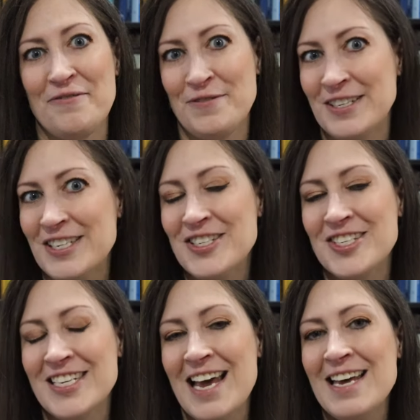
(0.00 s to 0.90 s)

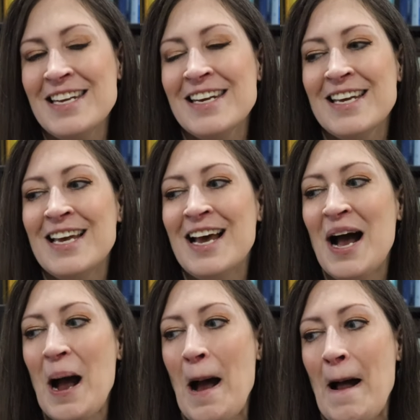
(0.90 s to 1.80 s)
finished yet.
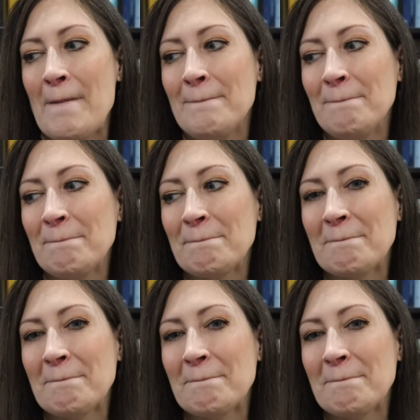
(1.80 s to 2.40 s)
Um,